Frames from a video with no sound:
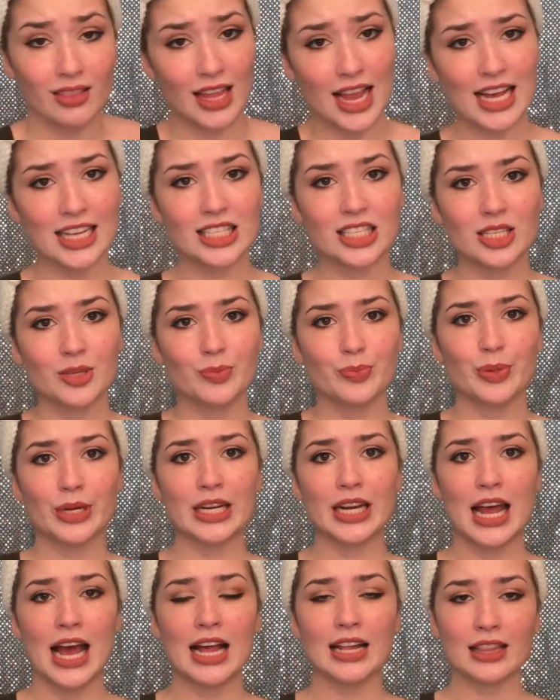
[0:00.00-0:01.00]
Last but
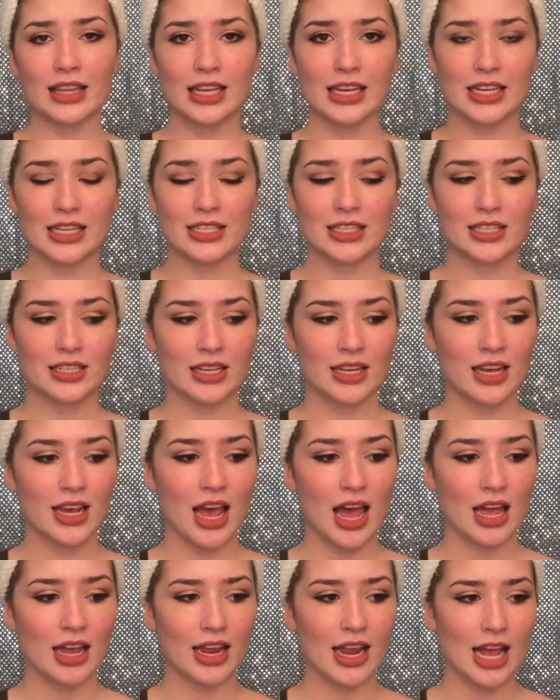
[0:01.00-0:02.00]
not least,
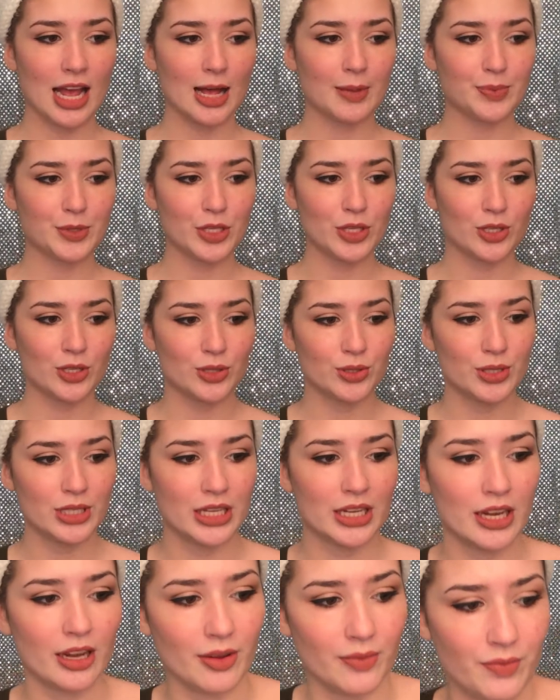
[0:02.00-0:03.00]
I
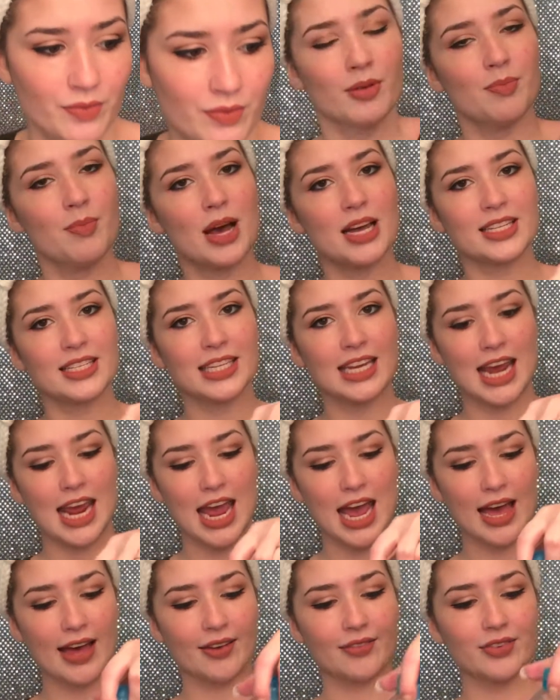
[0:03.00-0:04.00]
absolutely must
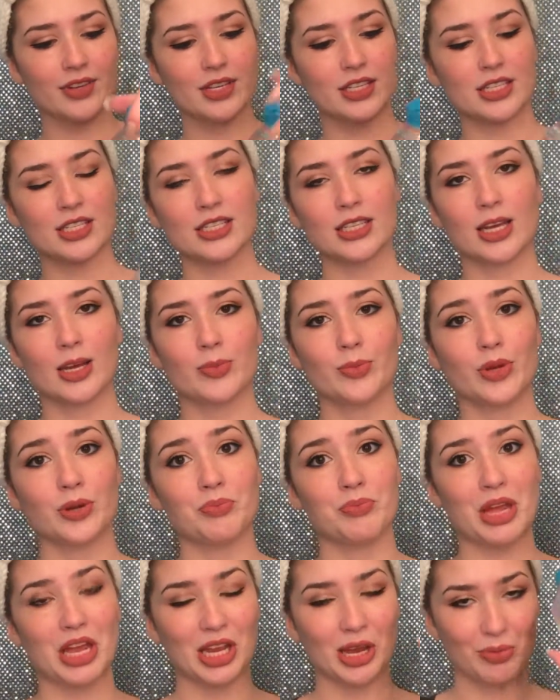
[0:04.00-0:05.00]
have
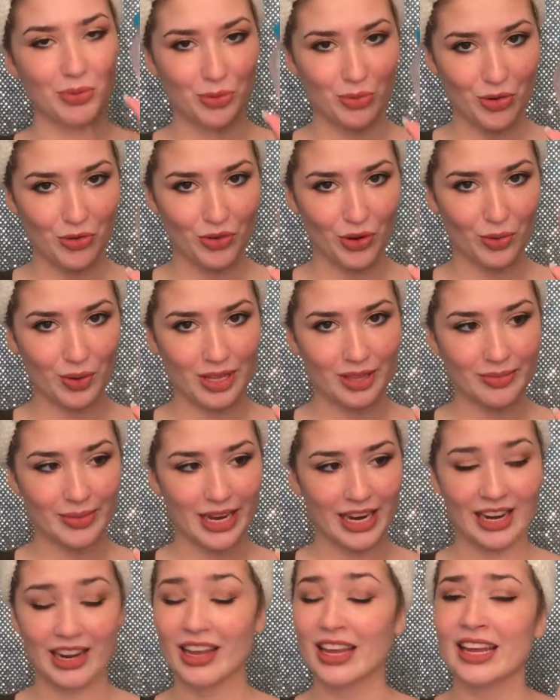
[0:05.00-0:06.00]
some makeup remover with
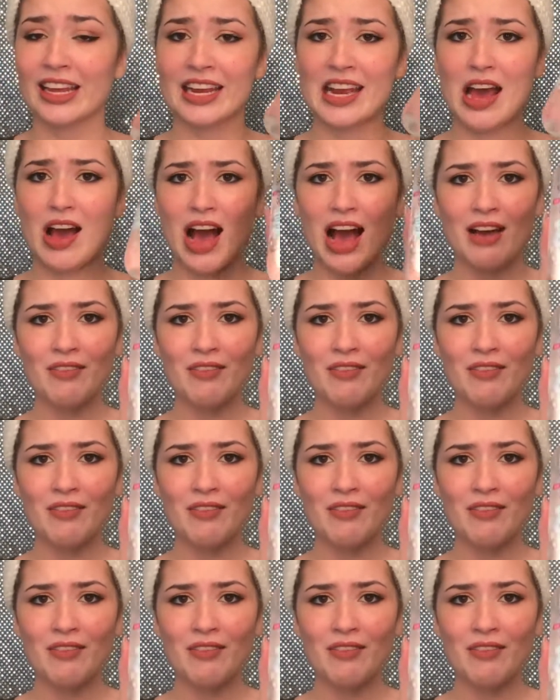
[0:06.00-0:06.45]
me. Now